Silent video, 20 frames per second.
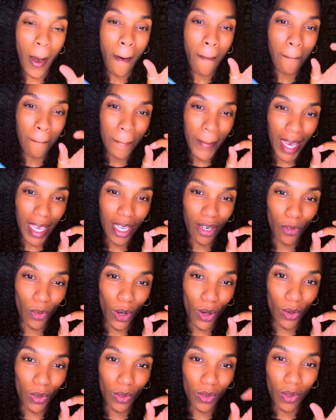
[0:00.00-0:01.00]

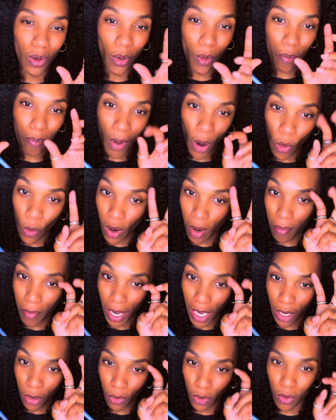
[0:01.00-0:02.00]
micro or
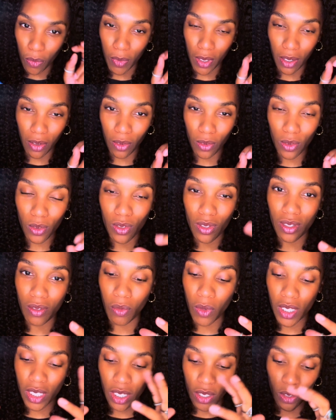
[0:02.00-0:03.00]
micro minerals, the
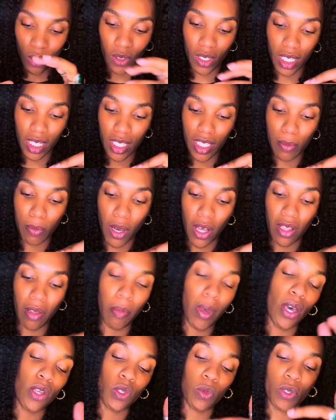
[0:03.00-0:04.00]
ones that you need in small
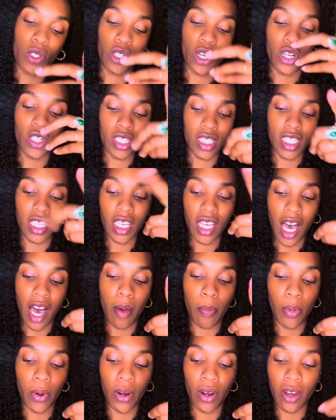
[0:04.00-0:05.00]
amounts, which are zinc,
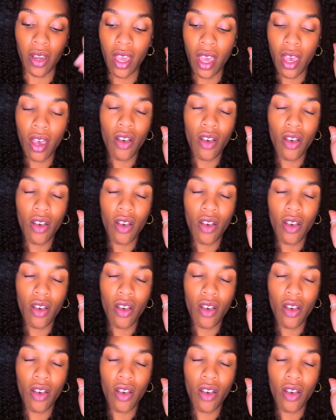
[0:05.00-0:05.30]
copper,